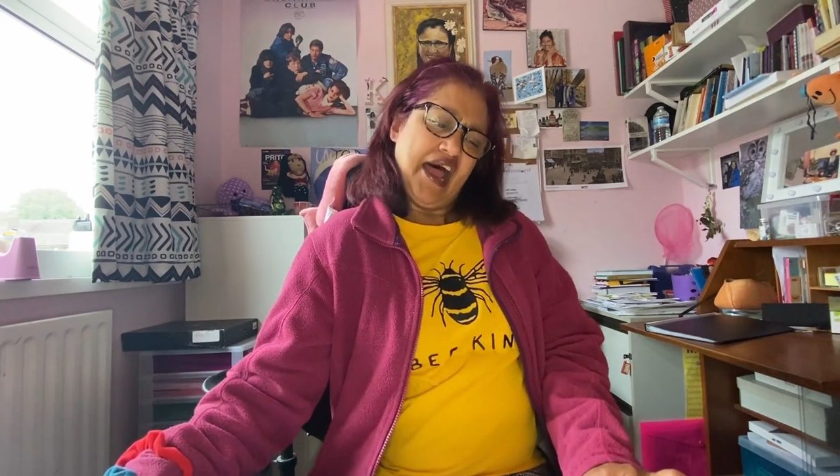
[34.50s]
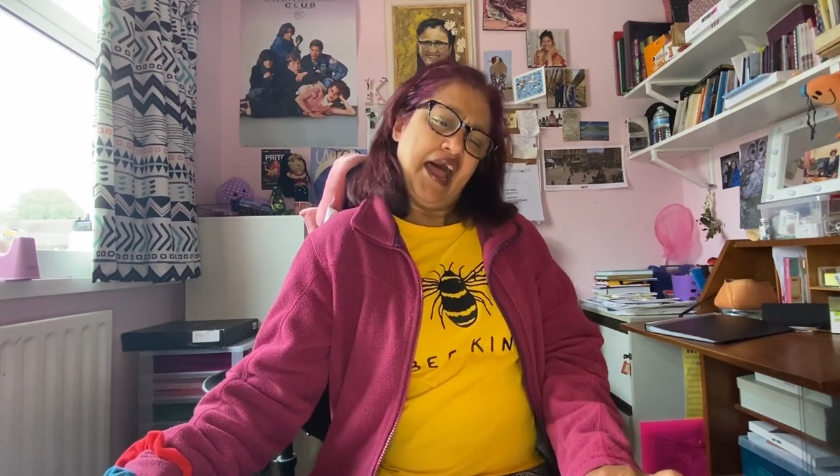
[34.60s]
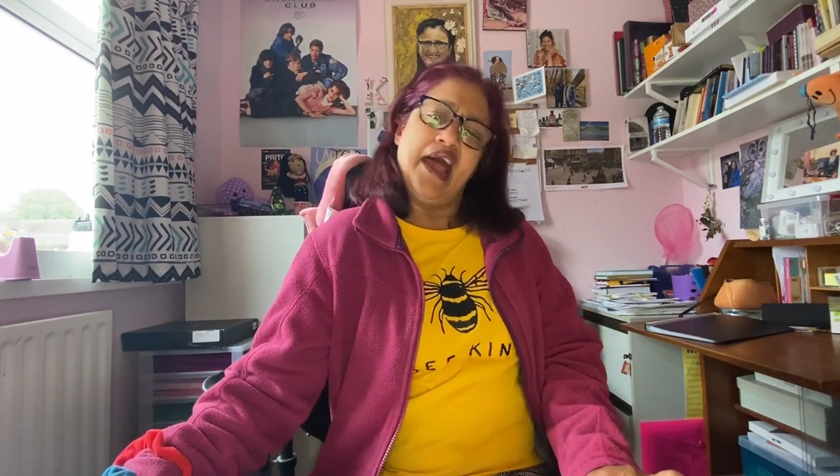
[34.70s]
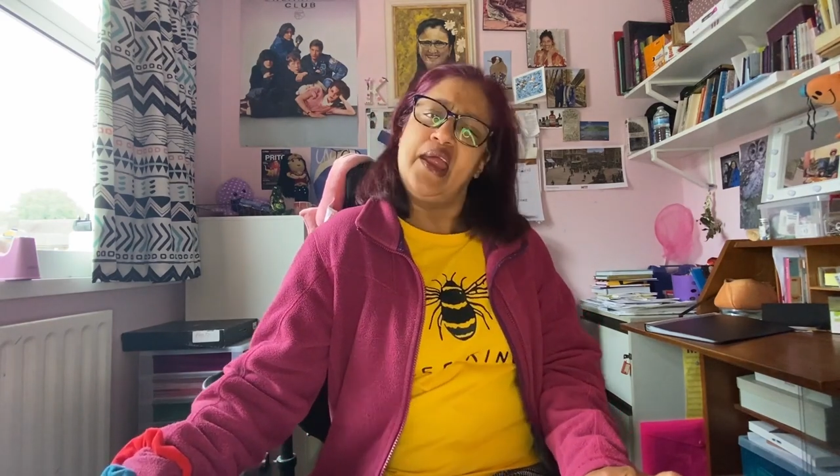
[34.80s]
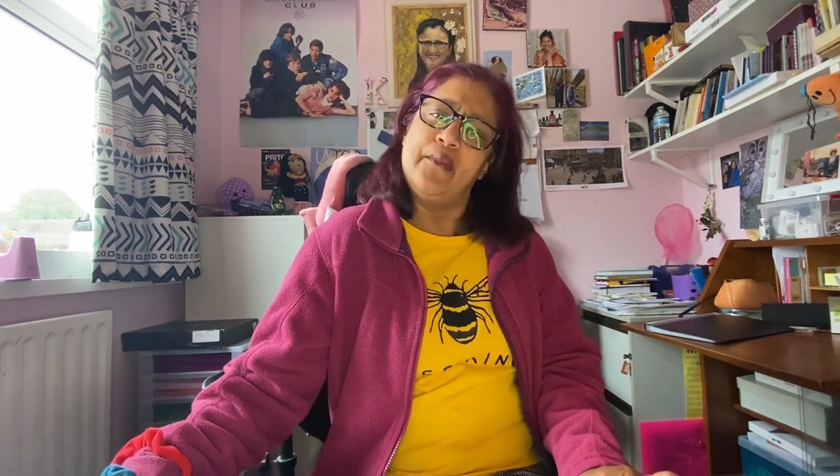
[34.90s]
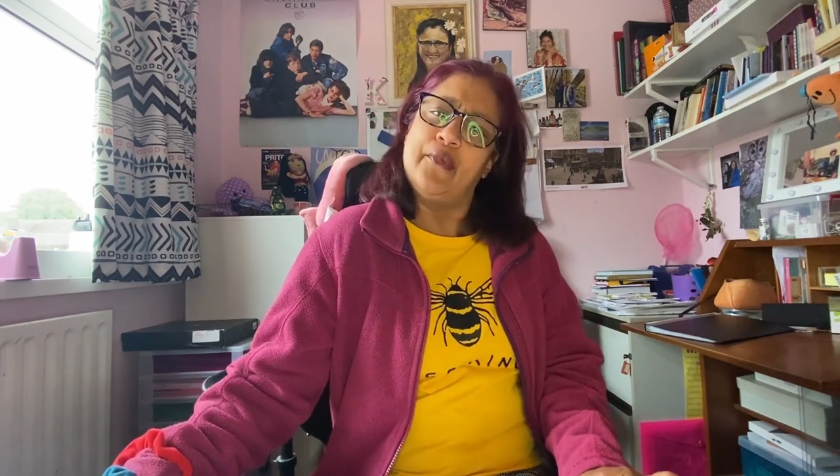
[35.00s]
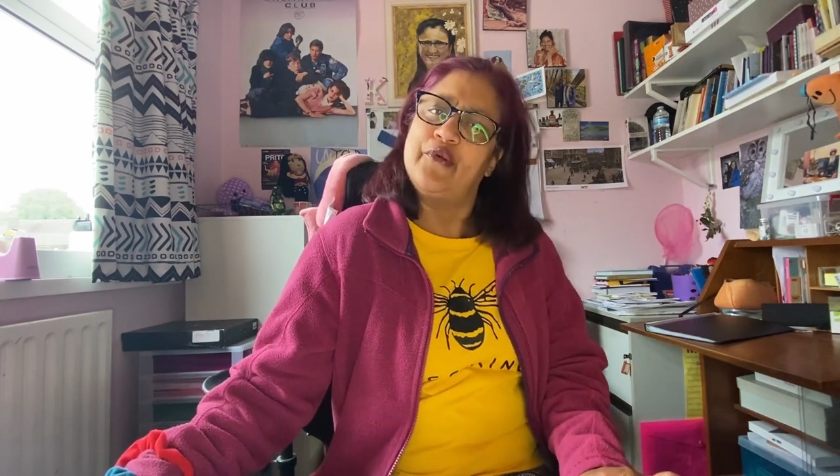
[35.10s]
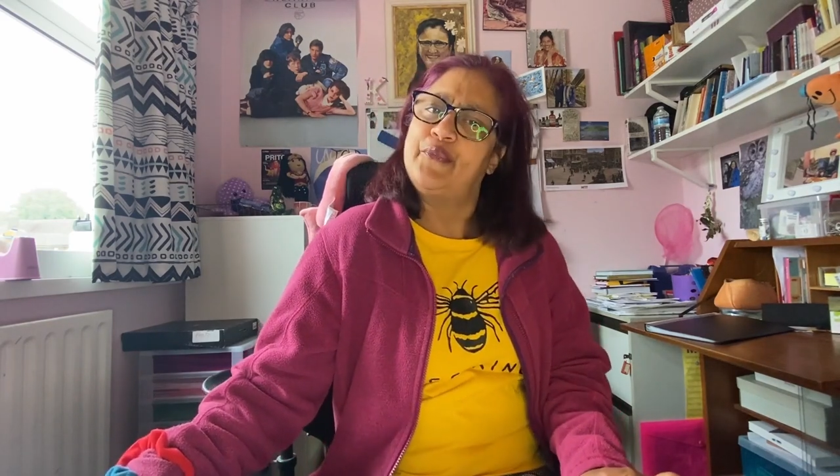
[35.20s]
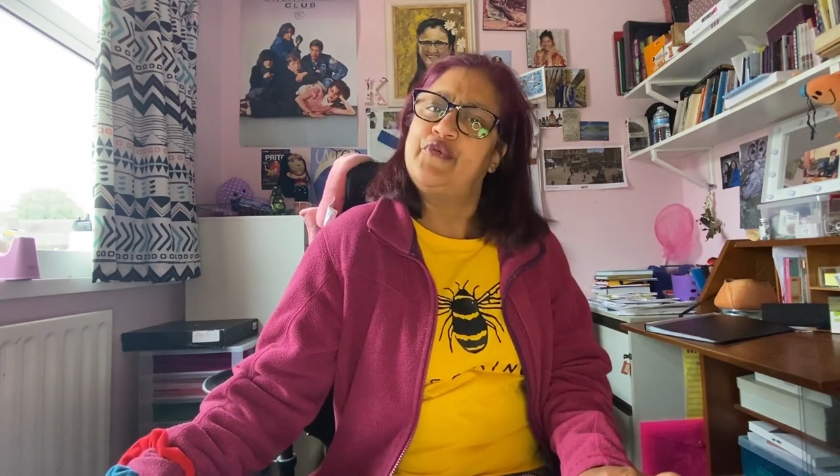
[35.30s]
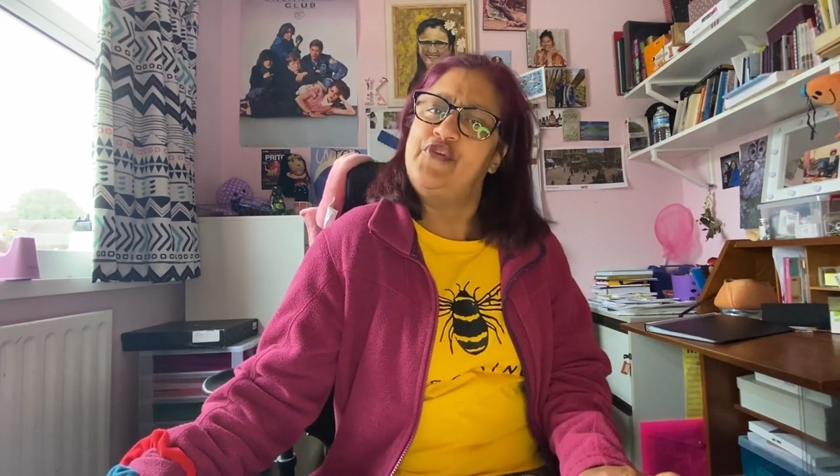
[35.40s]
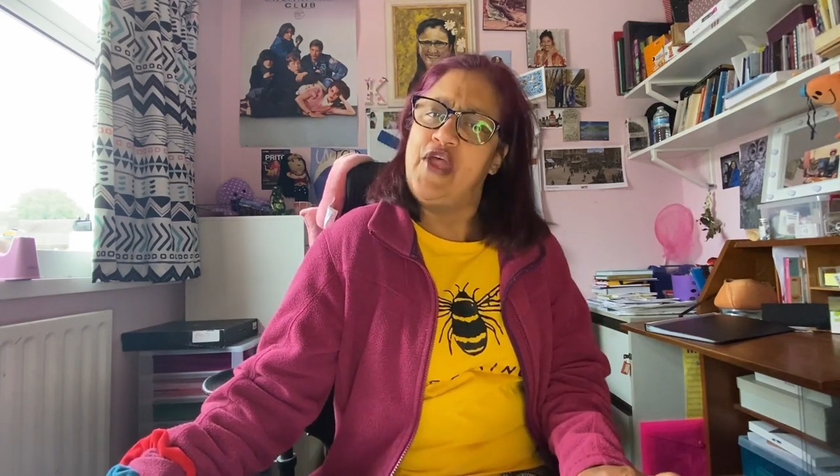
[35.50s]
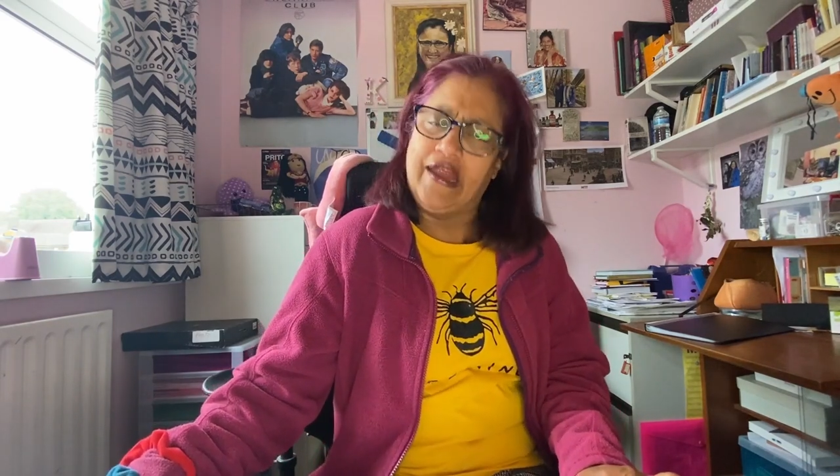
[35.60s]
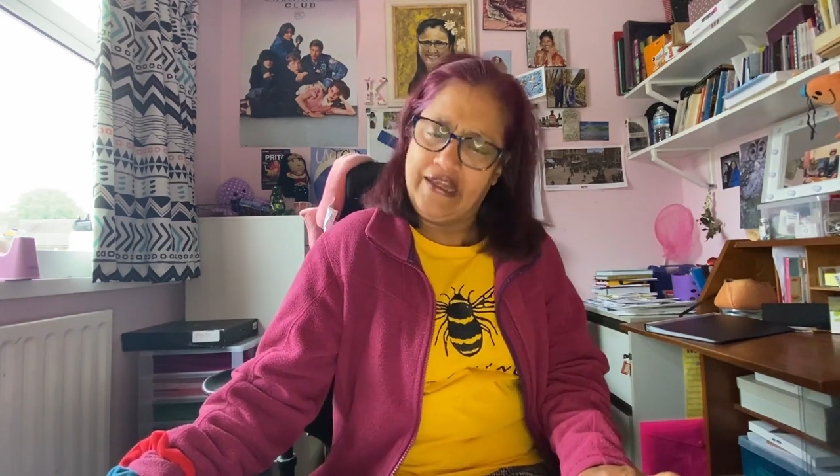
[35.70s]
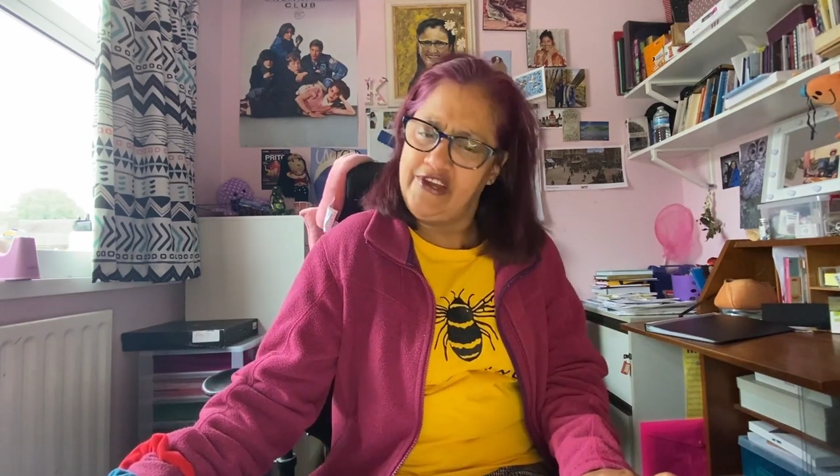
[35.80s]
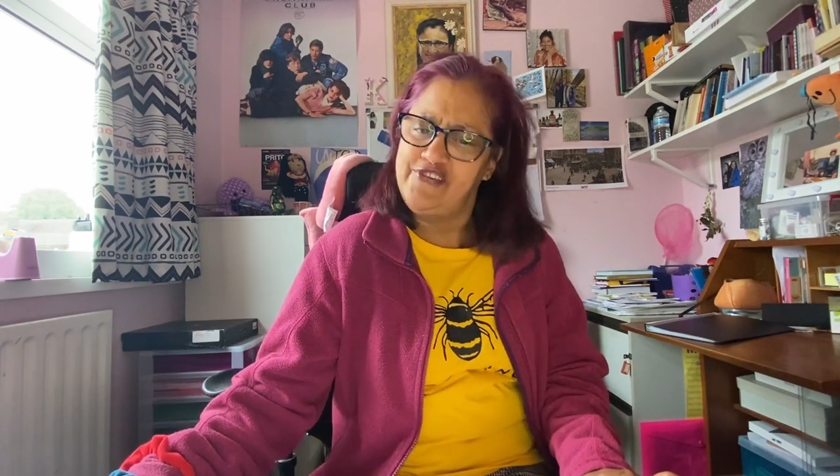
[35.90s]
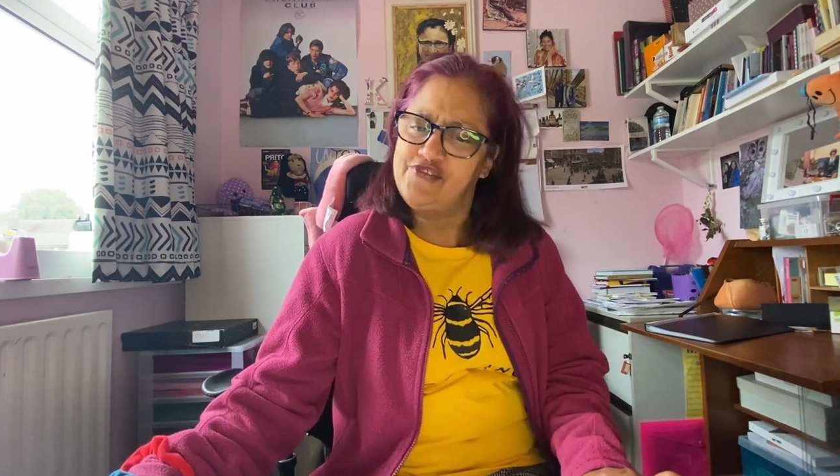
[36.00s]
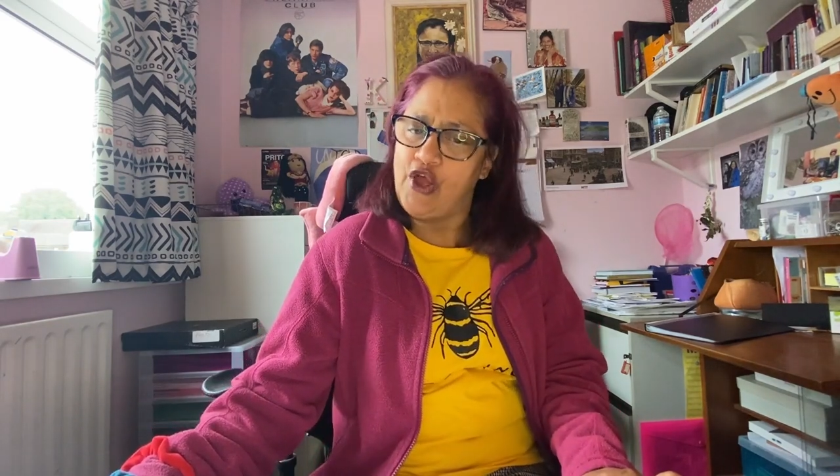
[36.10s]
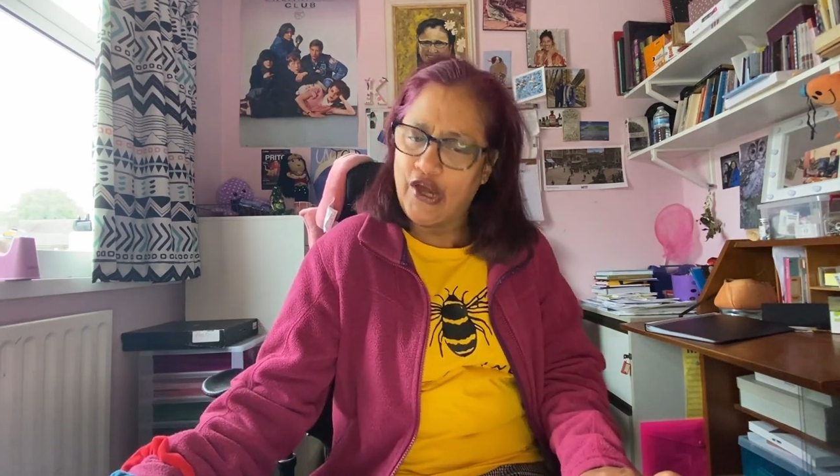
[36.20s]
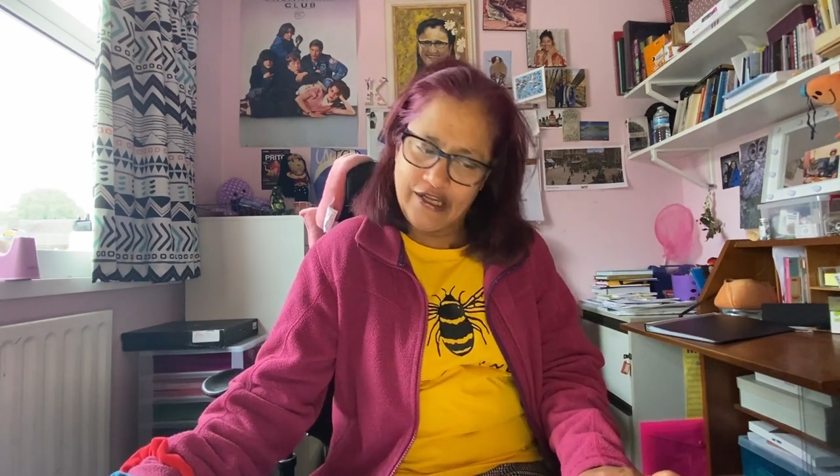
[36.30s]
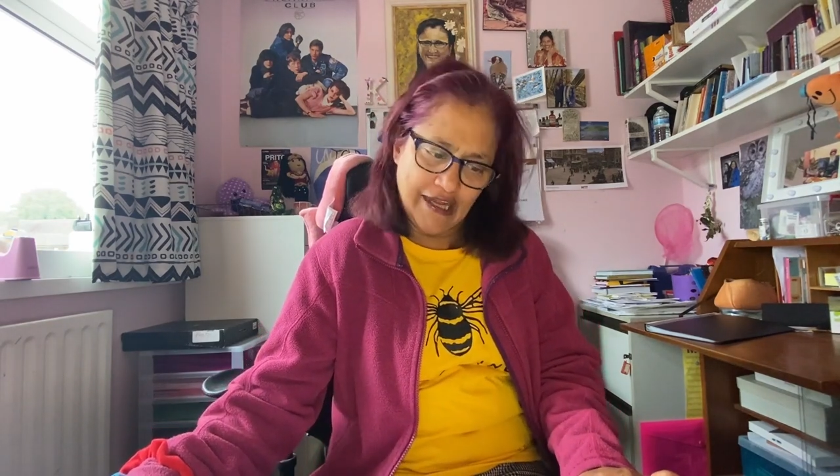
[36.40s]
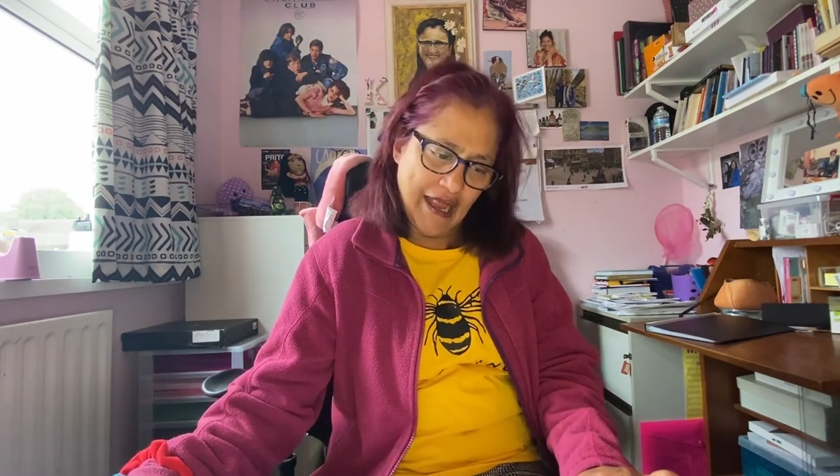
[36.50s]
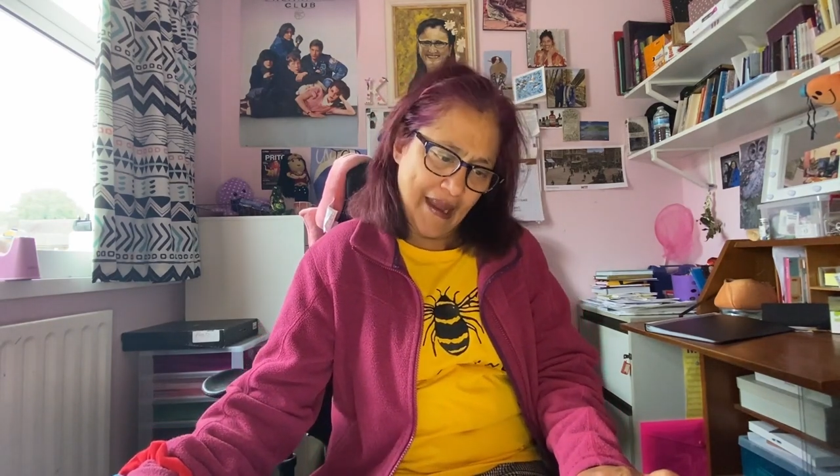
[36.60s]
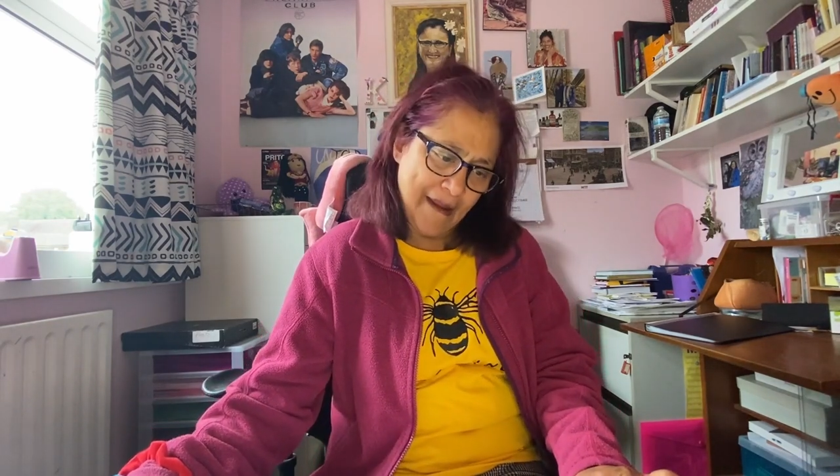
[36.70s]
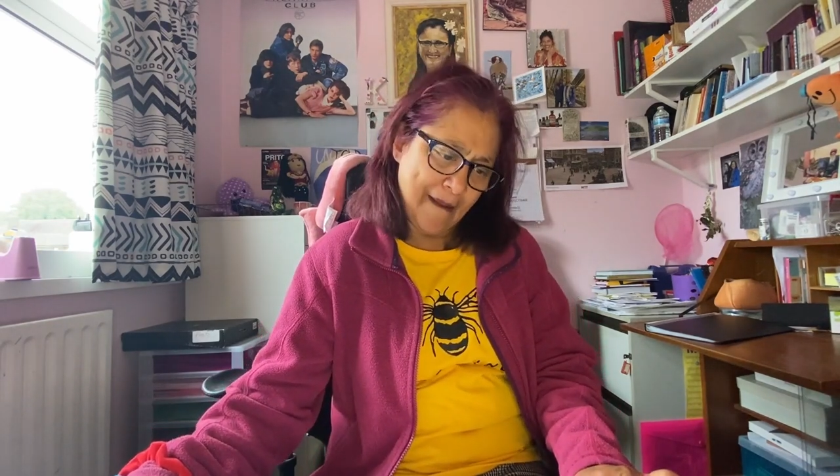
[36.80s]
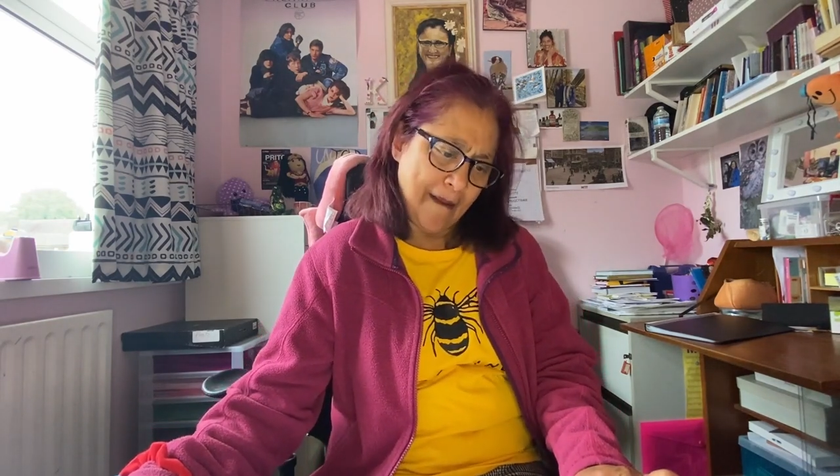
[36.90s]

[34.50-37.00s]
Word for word: I am a creative writer,